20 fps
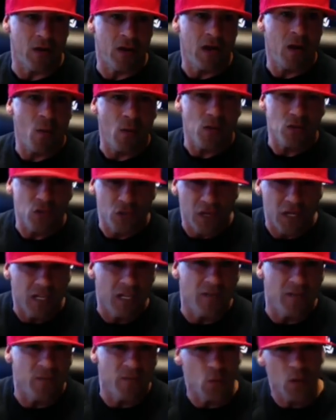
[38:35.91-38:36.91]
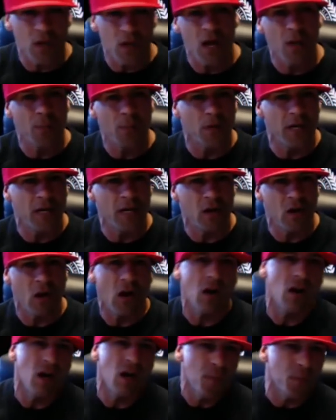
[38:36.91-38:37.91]
I want you to live. You want to upgrade a
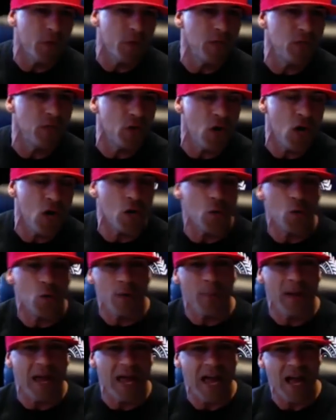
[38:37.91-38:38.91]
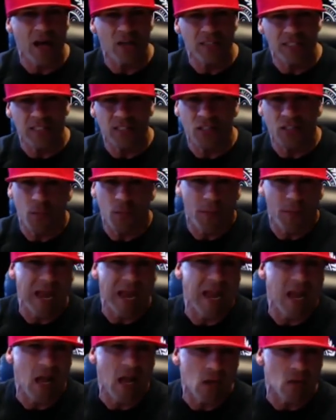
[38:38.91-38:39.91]
car? Upgrade your car. You want to buy a house this year? Buy
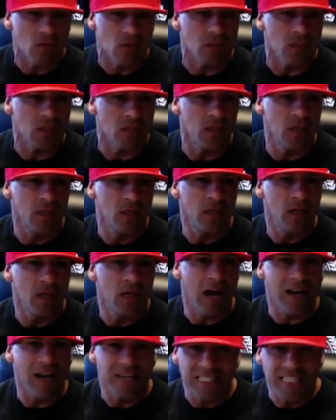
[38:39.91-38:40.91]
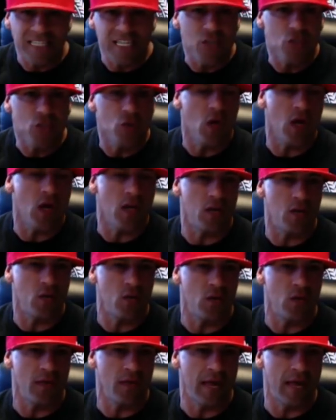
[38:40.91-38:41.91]
a house. I'm going to teach you how to do
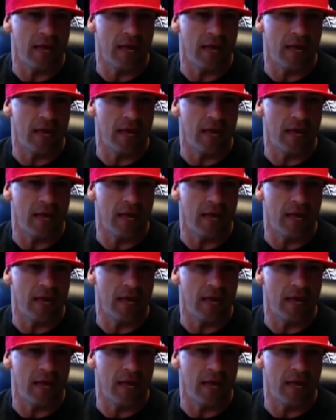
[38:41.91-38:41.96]
all that.